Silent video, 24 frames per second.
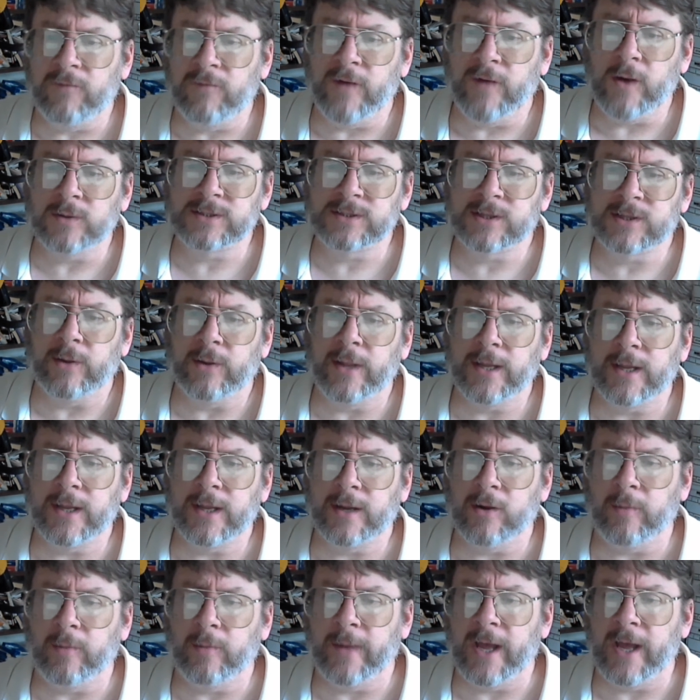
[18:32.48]
votes so they can
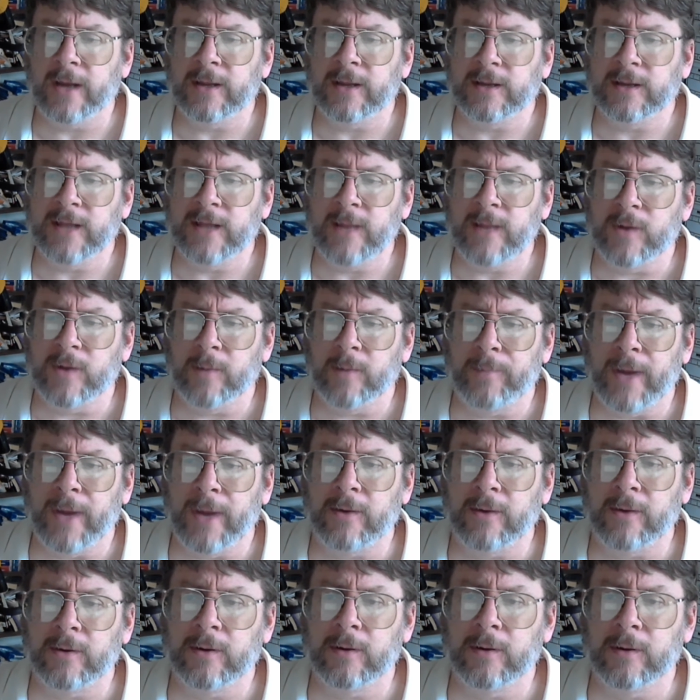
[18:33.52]
go back and keep their
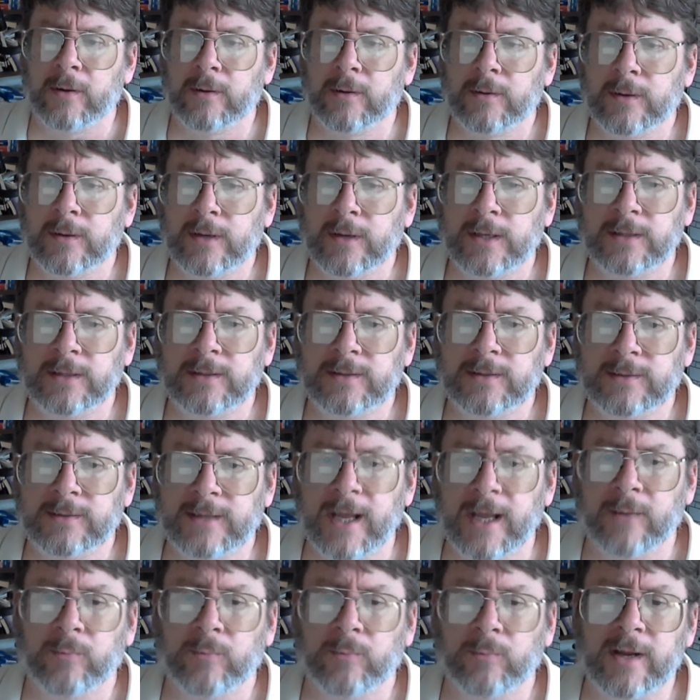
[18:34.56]
powder and
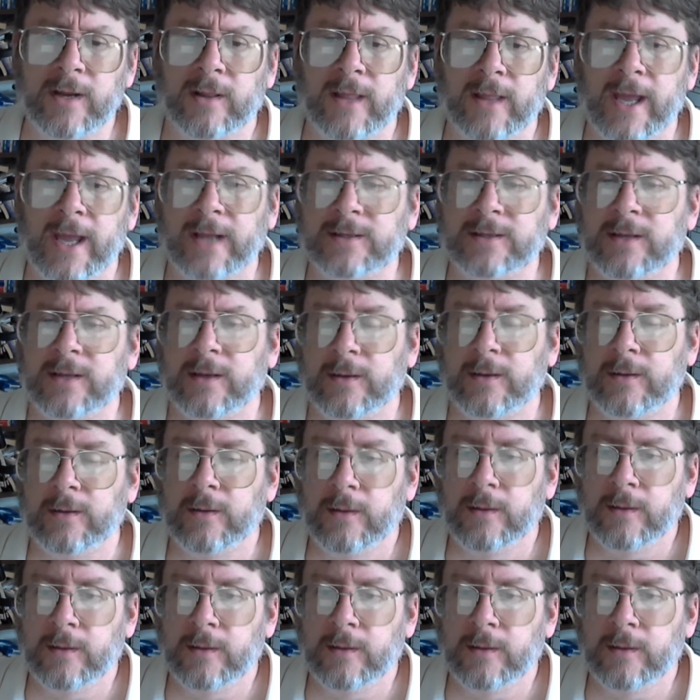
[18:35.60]
get reelected.